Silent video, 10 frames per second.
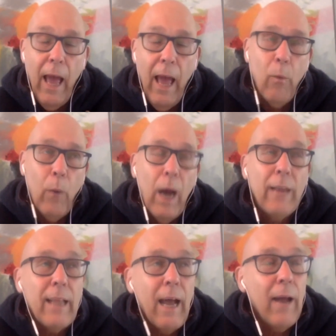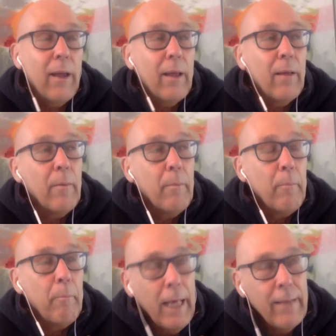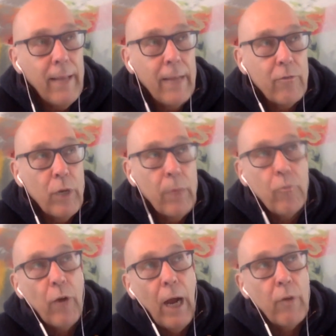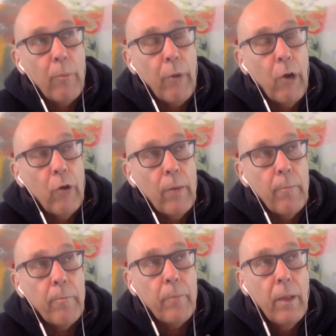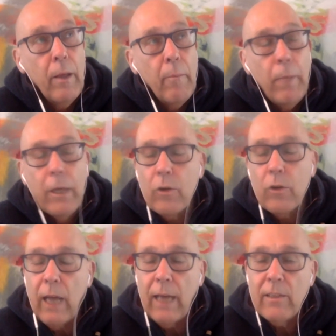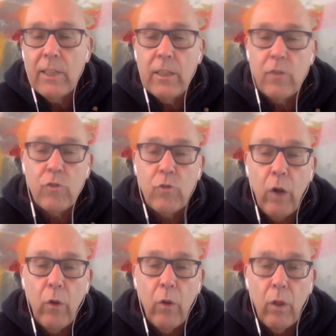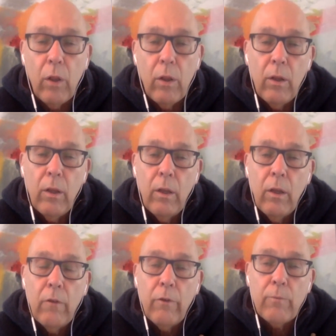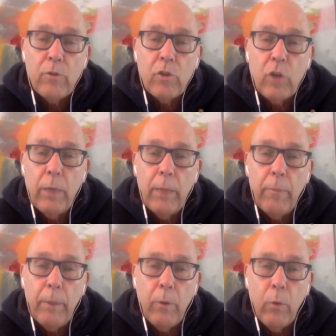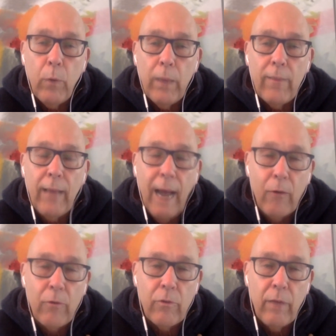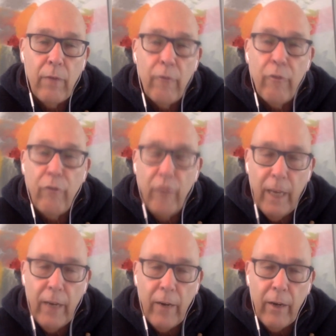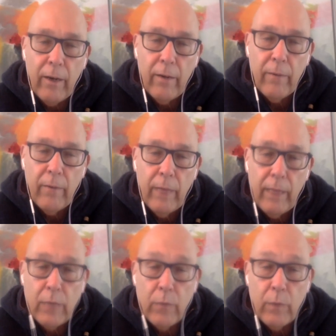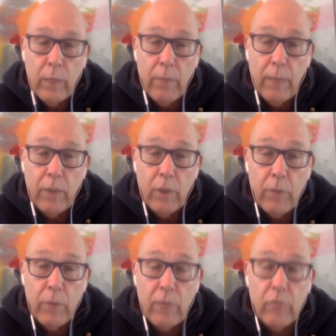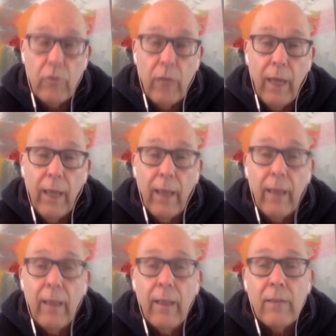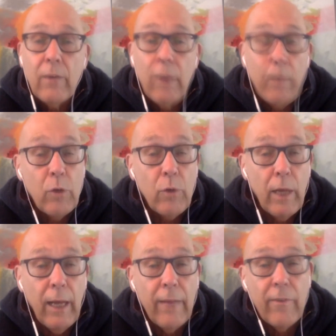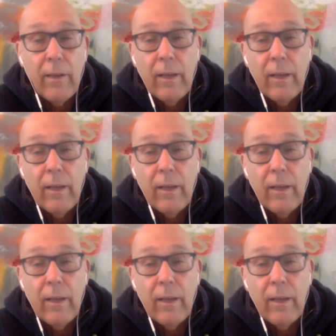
And why did I make that Dream Driver program? Because I see the struggle from so many people with doubt and fear. And that's my subject today. So I'm so glad,